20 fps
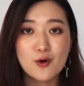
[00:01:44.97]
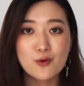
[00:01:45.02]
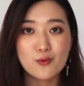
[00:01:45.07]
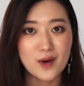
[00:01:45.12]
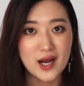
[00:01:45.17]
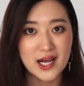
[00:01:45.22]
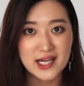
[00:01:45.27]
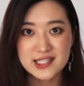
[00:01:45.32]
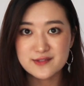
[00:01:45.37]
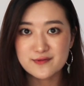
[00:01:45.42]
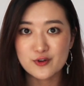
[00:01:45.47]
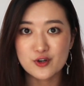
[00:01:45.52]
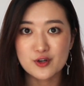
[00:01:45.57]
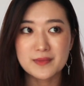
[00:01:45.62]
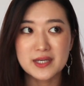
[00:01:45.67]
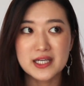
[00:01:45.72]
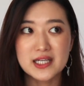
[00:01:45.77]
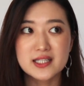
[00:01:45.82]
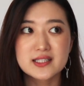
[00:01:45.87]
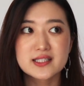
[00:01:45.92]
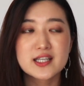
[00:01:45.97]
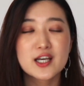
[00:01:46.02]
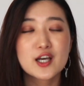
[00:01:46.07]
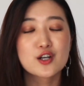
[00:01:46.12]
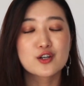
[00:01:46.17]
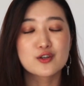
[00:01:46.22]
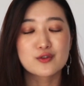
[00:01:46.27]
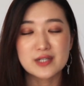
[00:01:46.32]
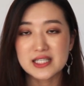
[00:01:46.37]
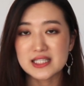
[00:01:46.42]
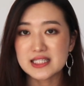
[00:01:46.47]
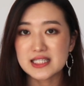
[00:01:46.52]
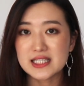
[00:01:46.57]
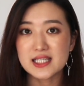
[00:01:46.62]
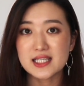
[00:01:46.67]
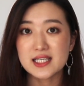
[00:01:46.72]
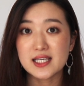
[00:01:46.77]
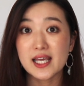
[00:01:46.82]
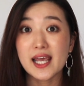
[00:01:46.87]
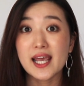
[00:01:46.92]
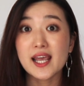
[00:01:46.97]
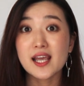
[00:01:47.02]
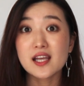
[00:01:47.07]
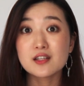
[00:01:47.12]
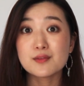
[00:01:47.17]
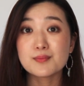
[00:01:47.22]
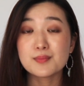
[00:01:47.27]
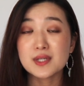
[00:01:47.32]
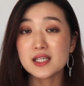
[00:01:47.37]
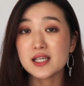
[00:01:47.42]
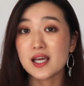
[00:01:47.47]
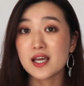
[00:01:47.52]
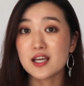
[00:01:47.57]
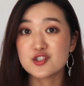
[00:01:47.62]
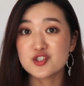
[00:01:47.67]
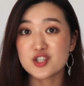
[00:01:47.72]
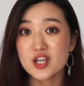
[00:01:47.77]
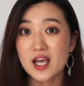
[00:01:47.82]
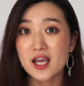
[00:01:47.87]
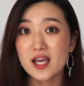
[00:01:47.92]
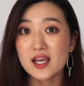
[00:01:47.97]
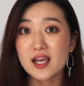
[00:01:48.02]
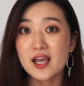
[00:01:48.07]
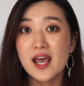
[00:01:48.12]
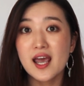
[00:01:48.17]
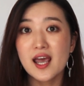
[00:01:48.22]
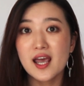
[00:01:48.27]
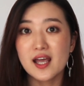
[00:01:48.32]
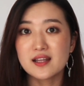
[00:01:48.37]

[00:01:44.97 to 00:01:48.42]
rice ferment, green tea, and PHA.